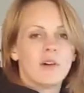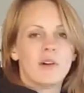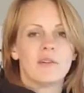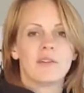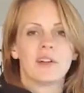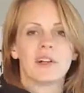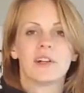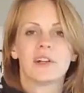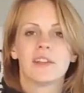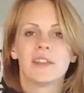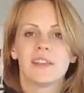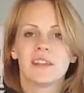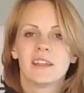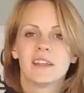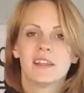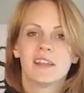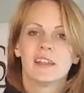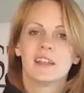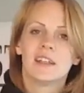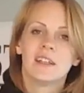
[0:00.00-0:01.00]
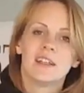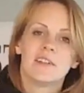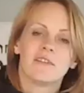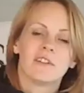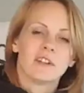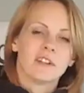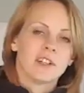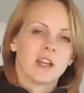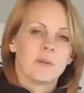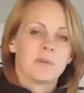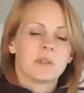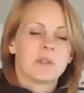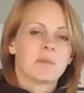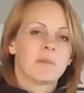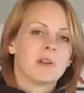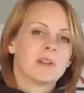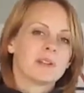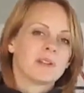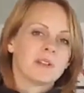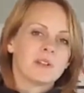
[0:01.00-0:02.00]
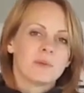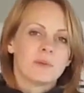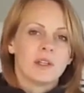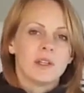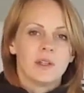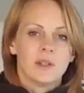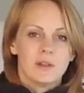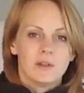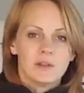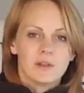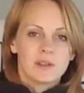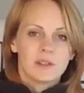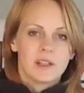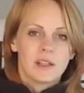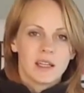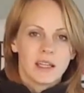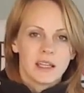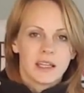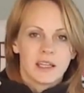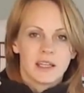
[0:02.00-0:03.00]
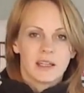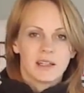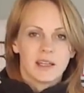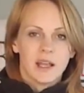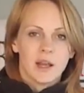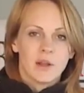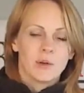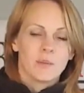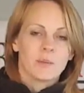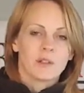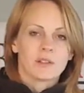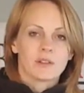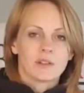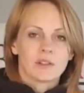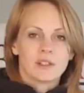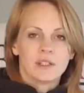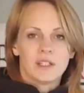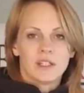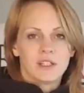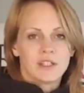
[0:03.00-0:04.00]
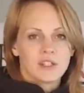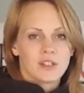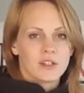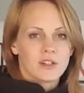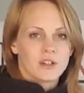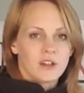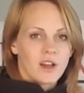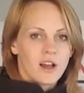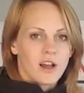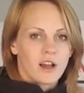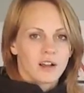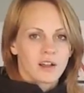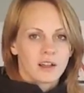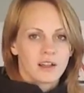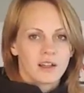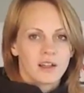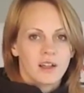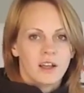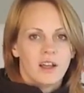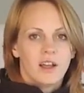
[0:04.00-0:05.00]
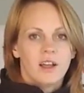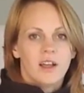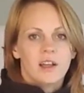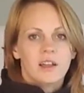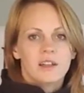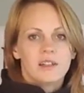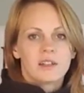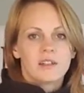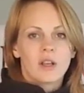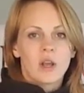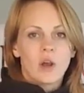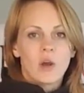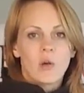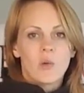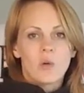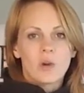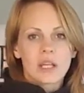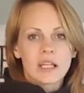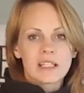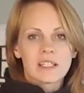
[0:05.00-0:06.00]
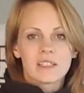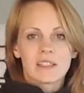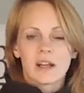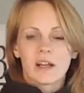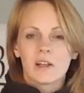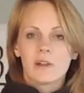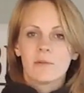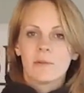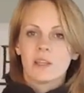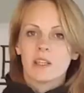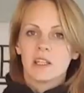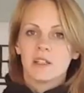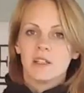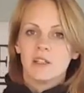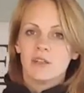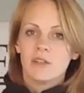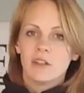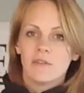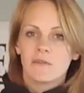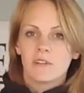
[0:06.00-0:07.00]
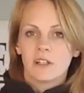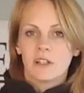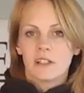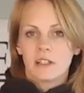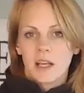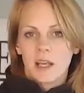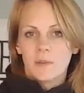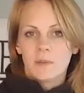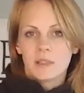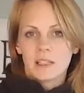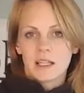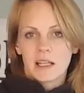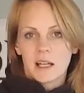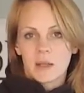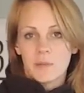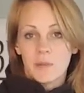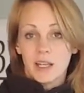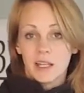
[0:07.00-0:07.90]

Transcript: over the different types of muzzles we use and how to muzzle condition your dog. So we'll get started with the two different types that I